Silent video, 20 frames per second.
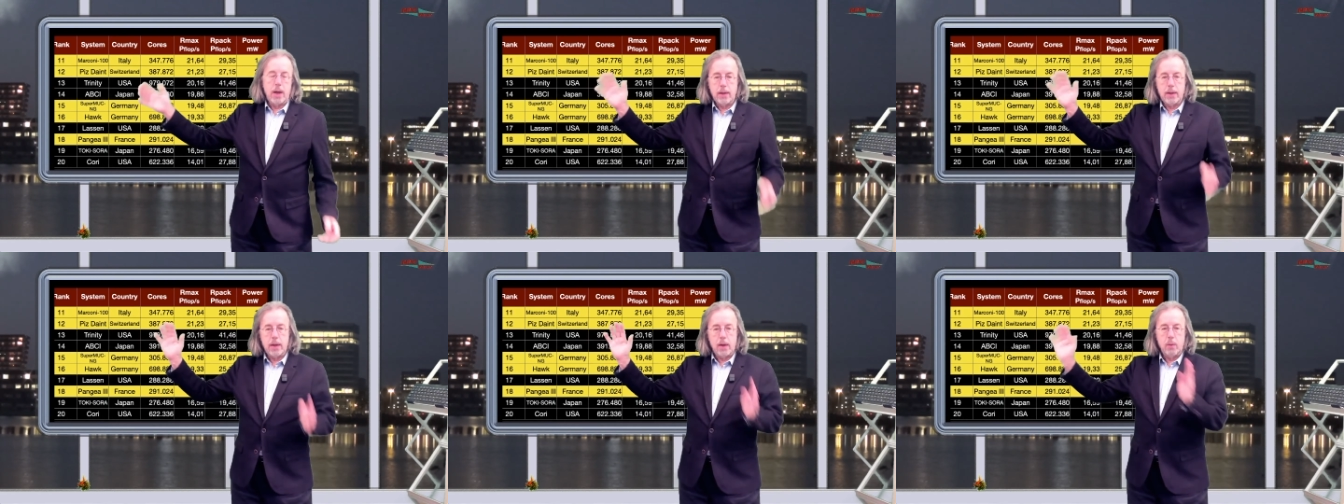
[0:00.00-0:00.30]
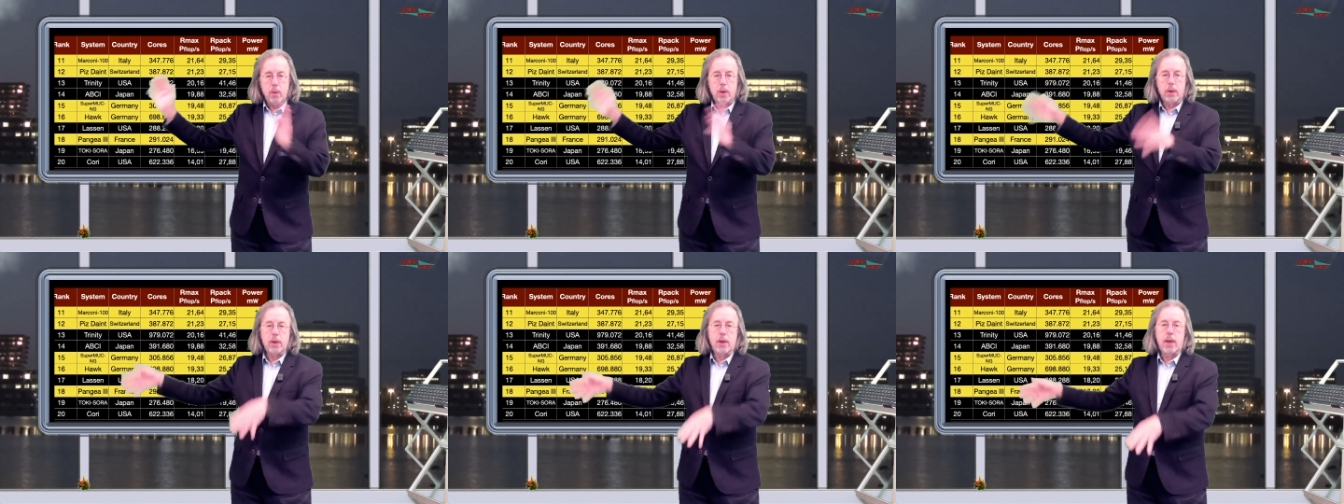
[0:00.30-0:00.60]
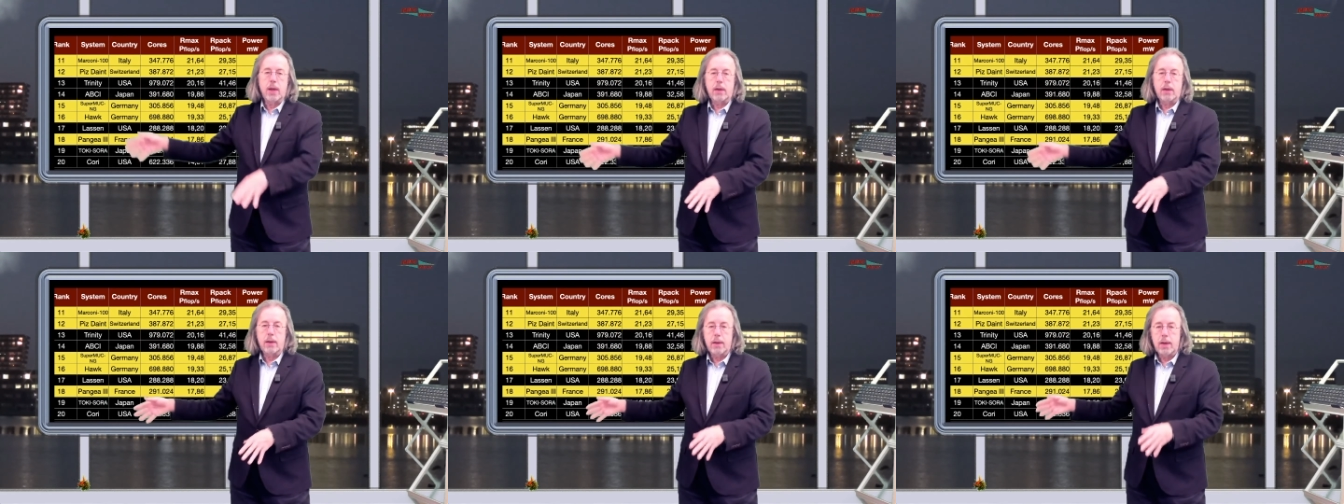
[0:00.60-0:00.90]
and they will
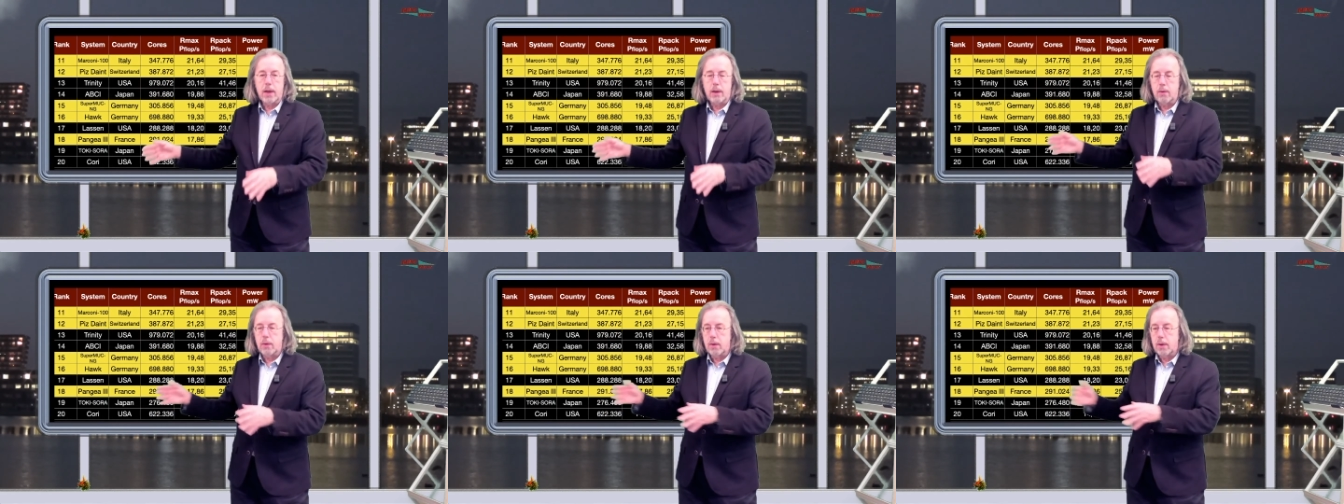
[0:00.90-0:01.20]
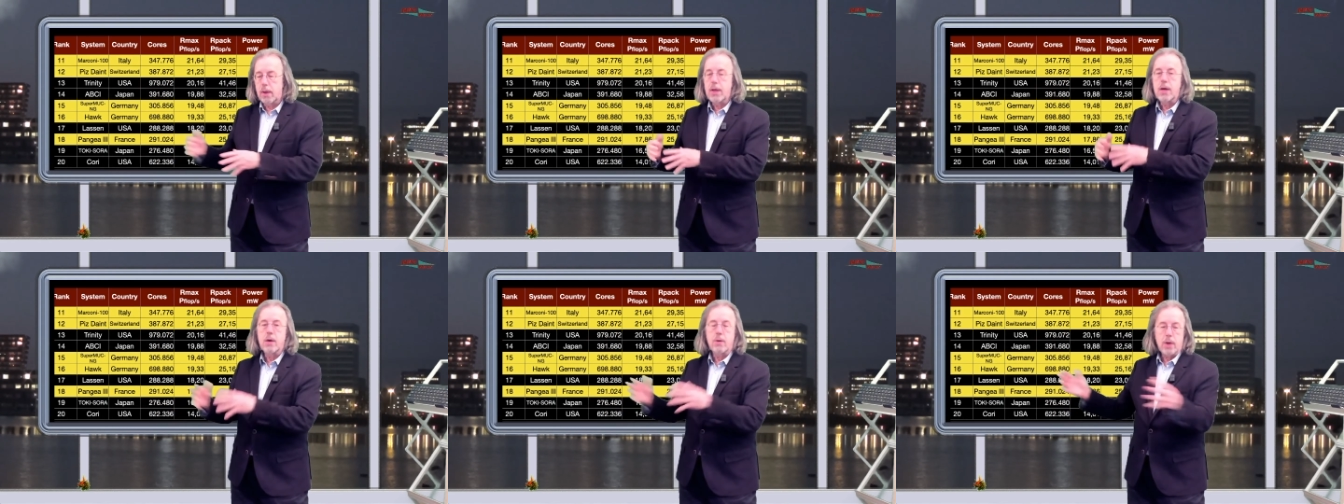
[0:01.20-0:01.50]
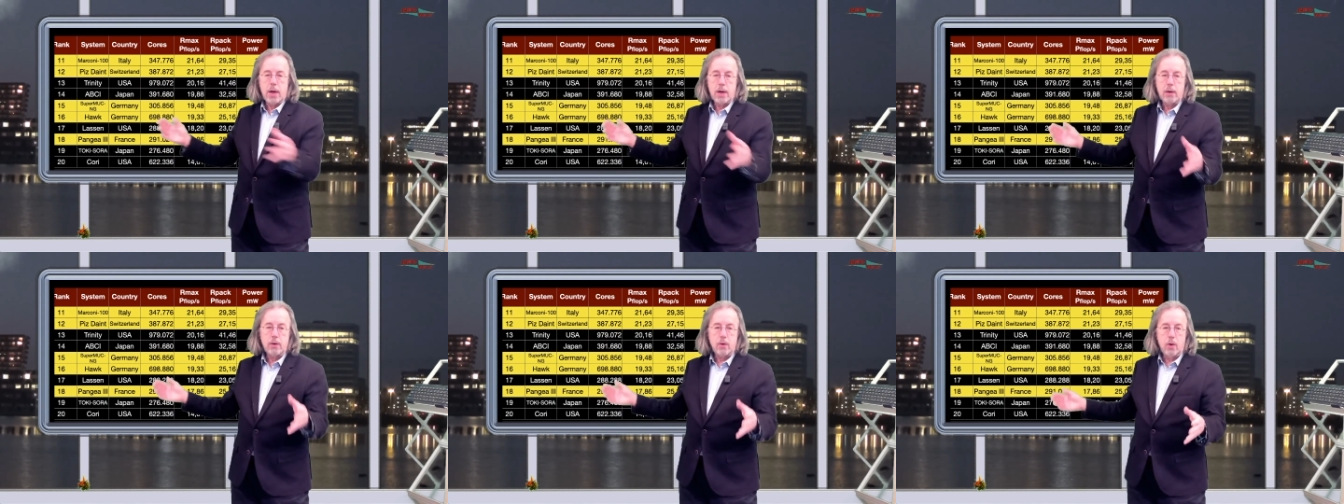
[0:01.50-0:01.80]
get their
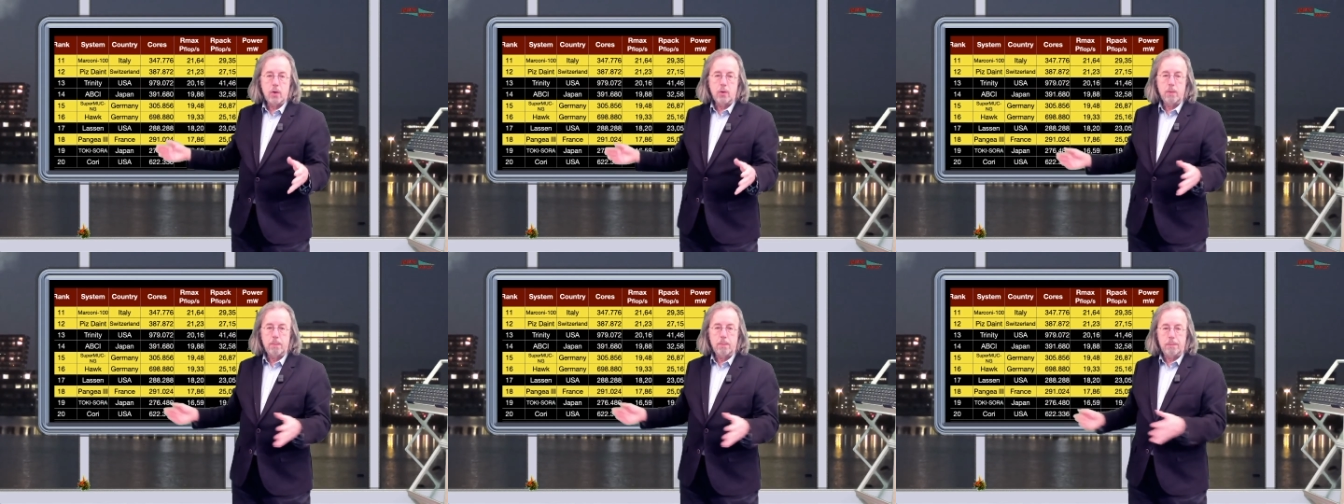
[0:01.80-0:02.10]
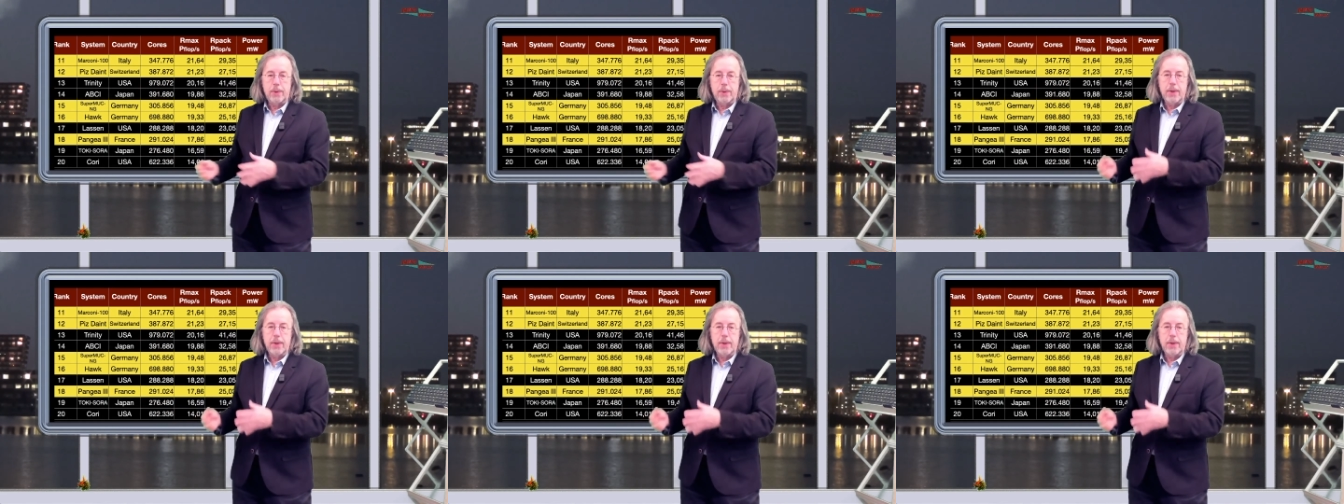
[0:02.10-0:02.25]
Leonardo